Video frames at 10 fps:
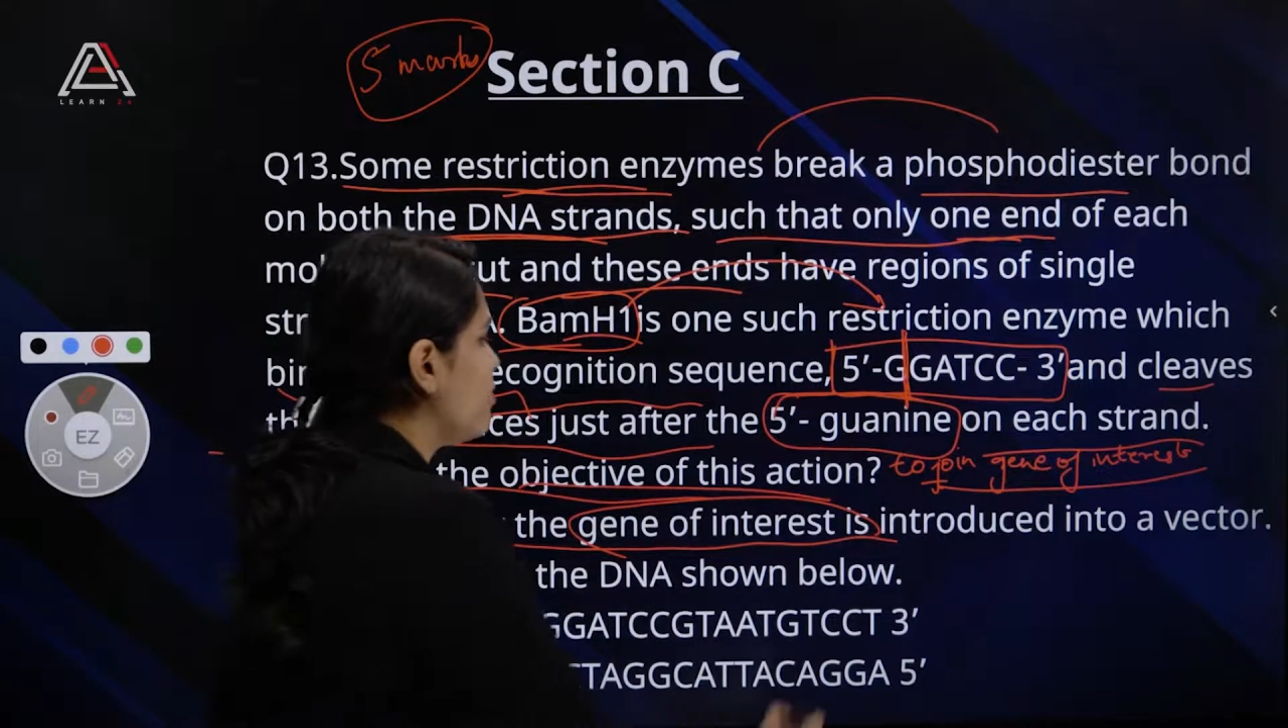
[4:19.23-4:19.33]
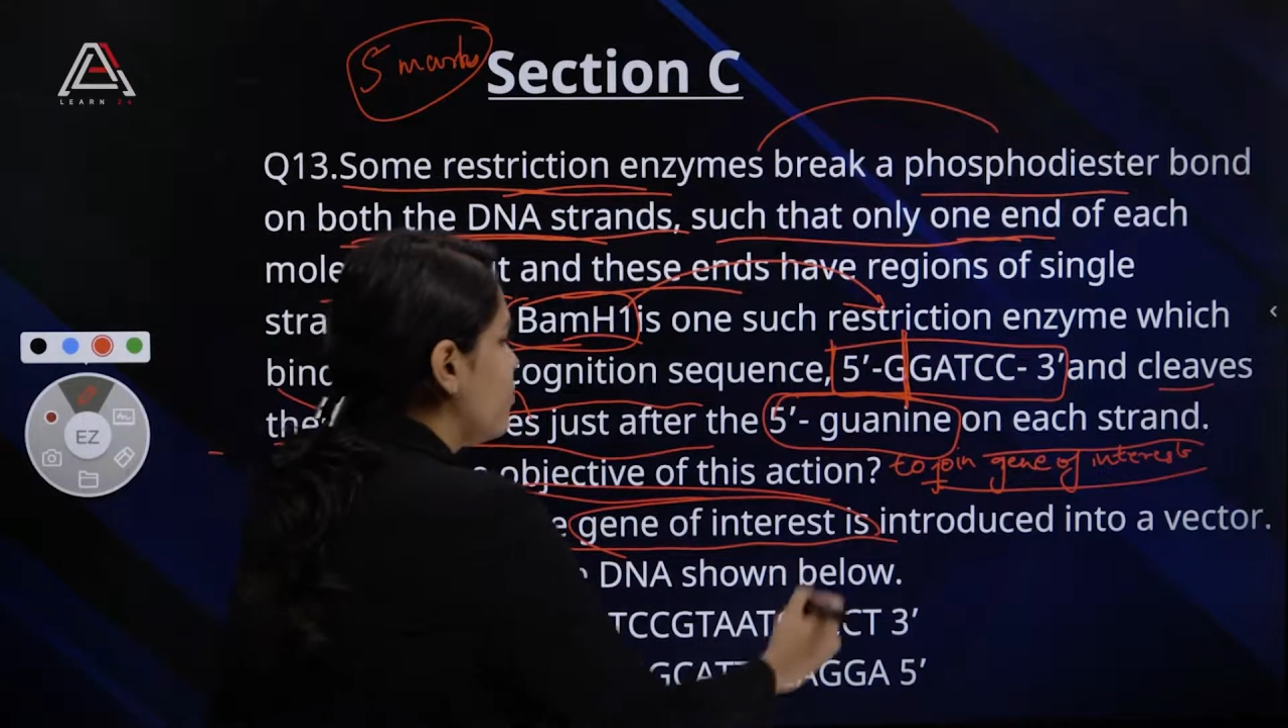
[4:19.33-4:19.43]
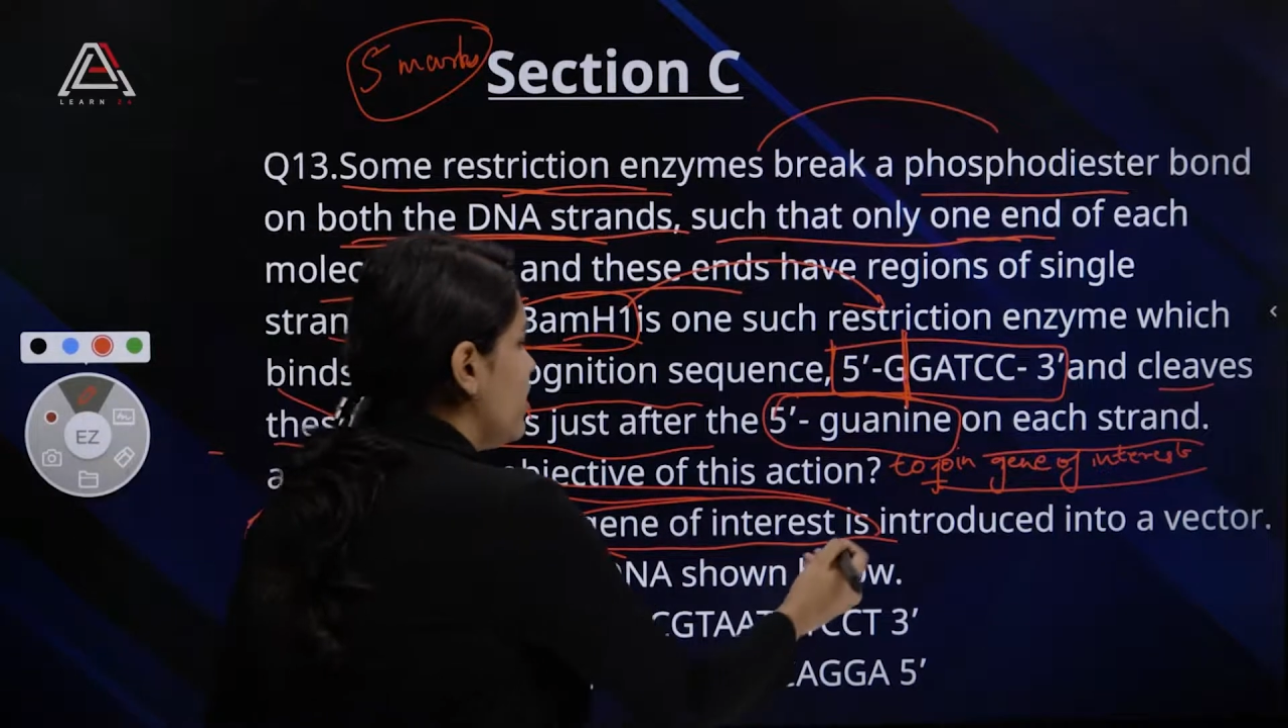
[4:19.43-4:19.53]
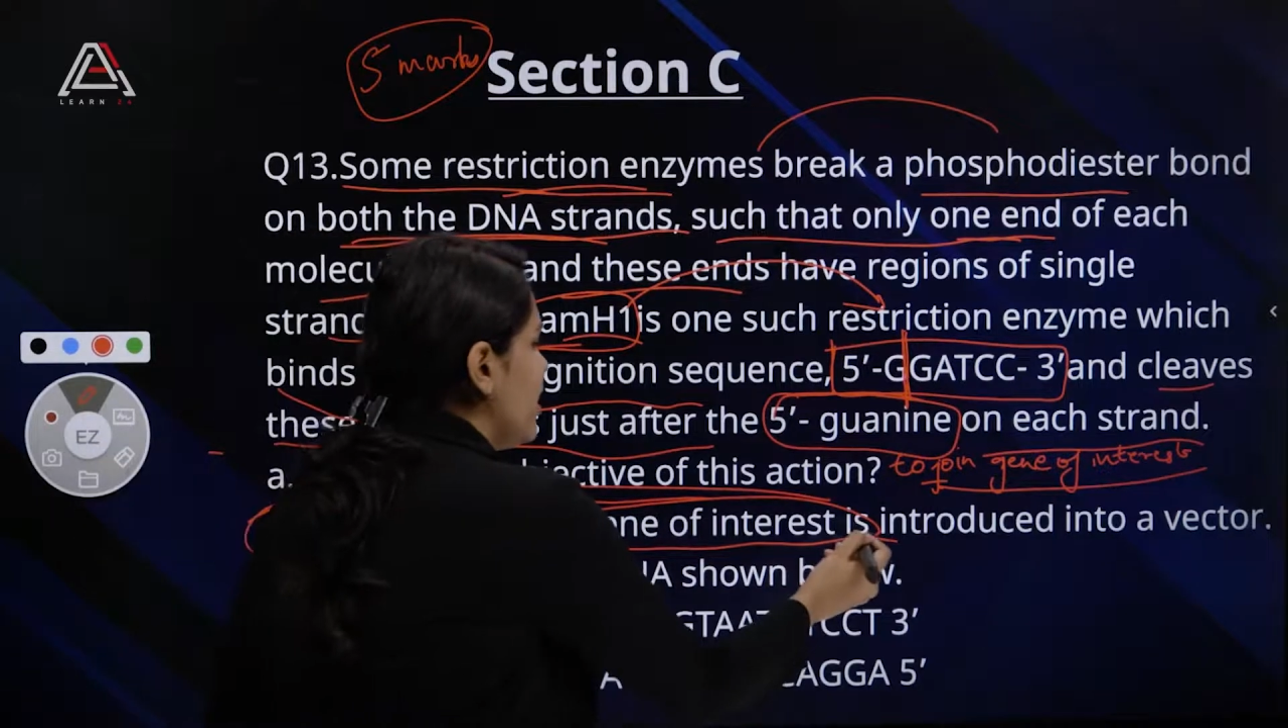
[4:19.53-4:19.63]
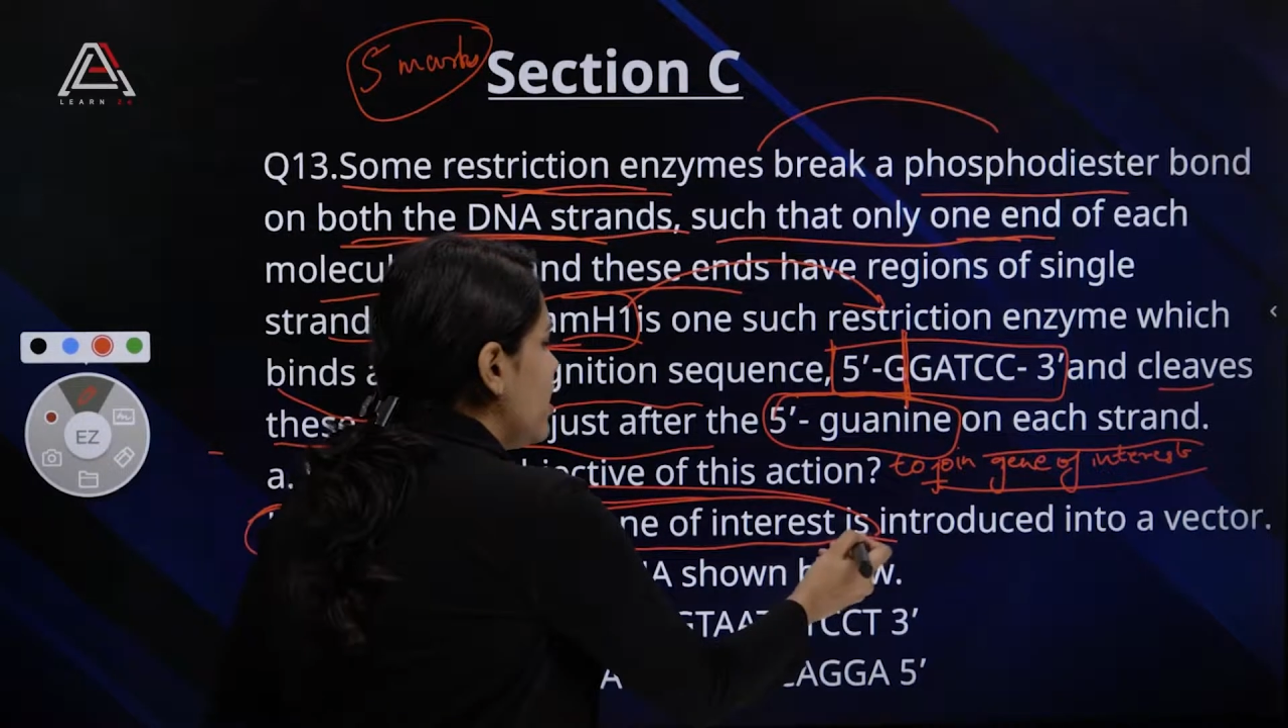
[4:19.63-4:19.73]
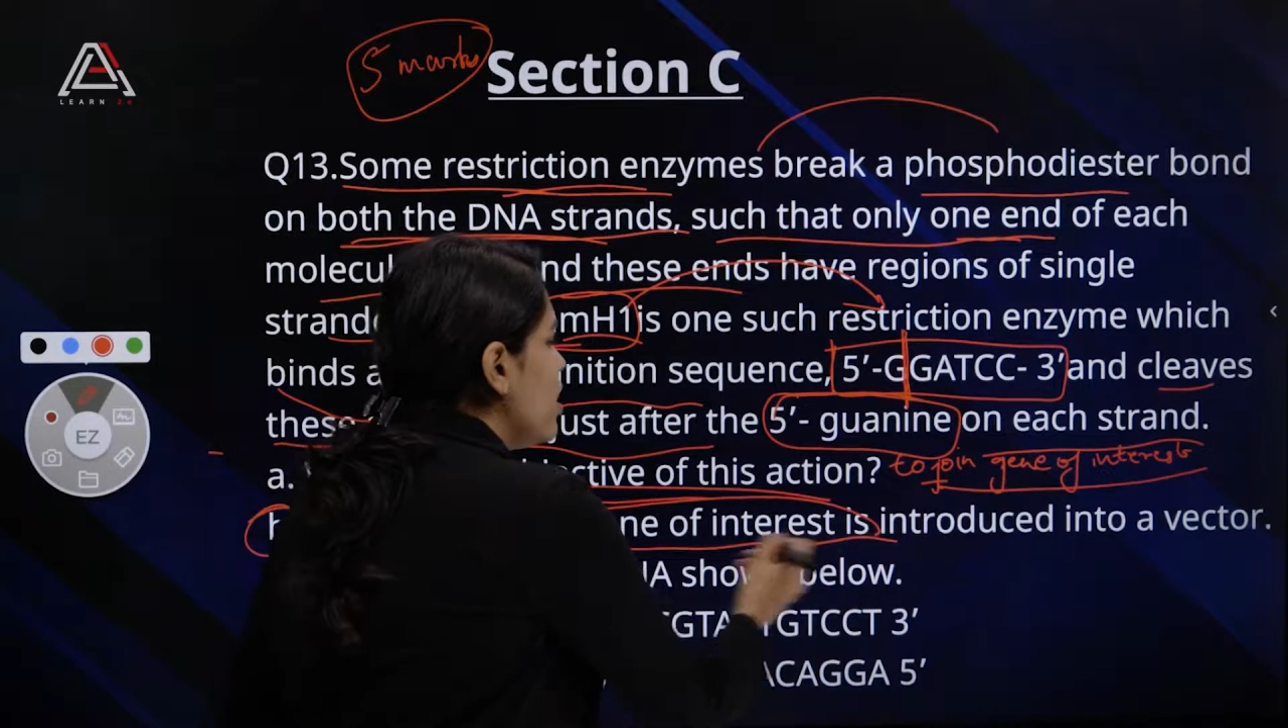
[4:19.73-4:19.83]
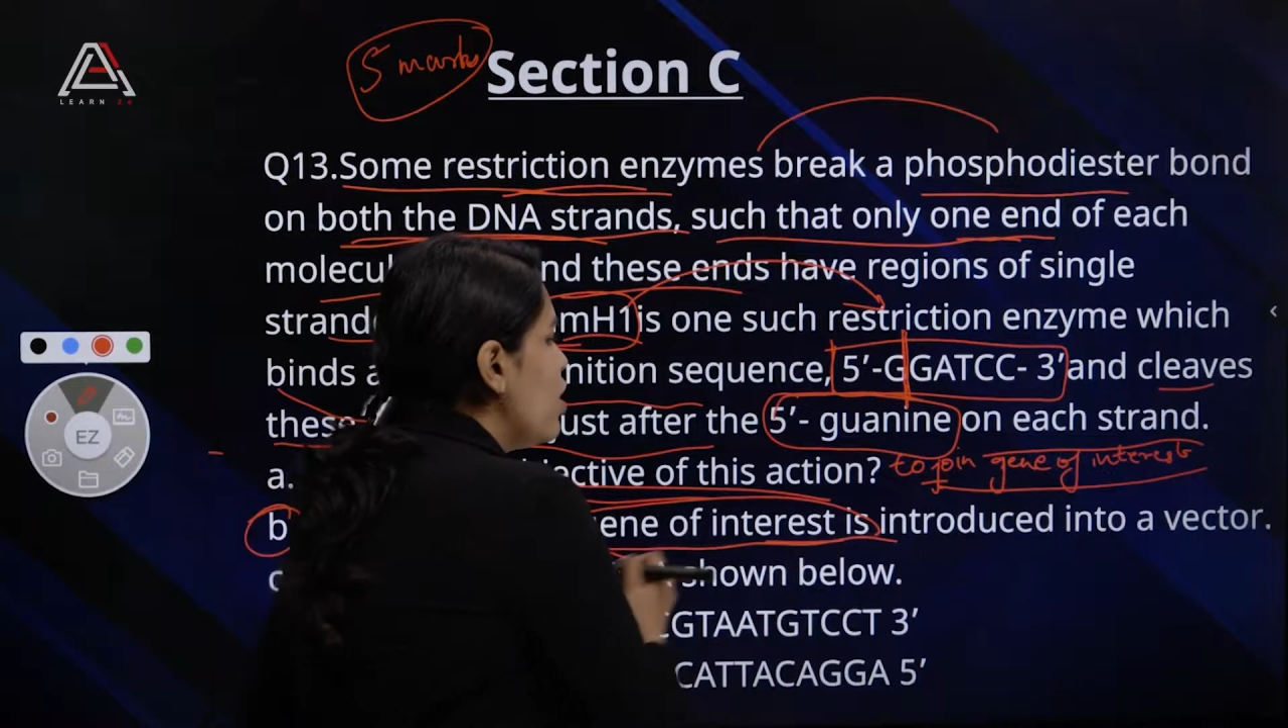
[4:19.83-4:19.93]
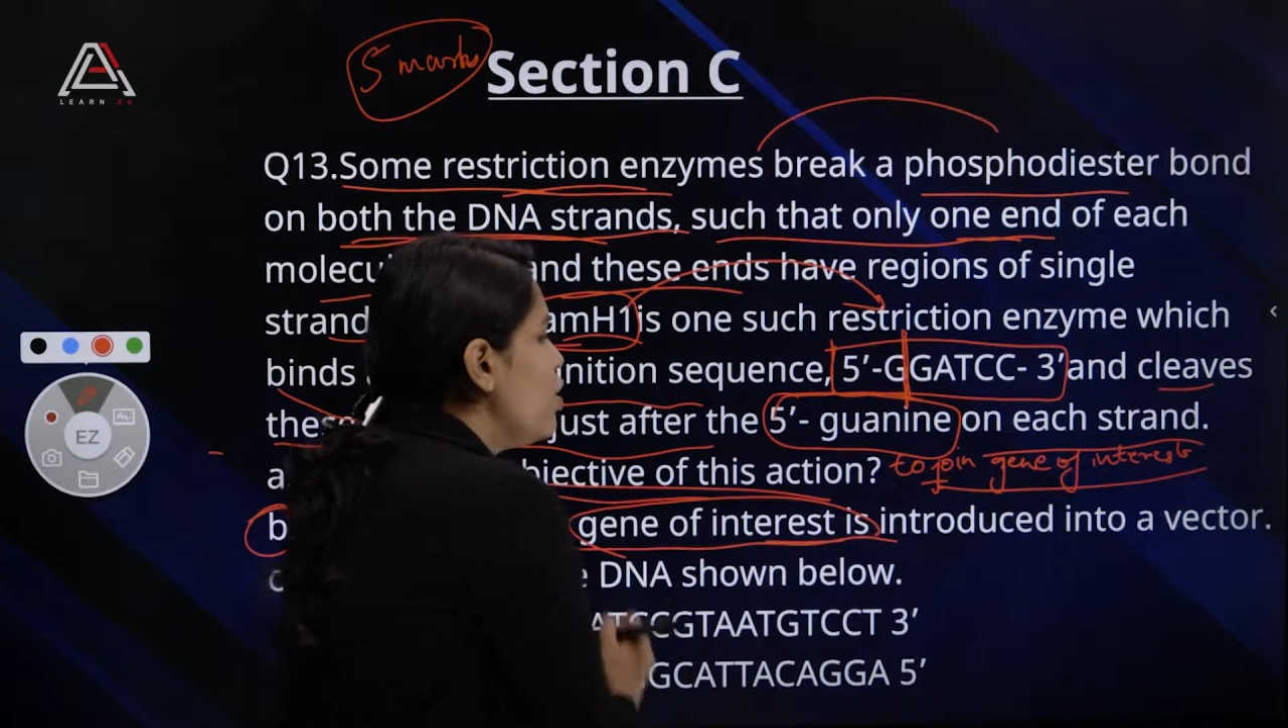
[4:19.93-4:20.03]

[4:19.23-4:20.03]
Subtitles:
only.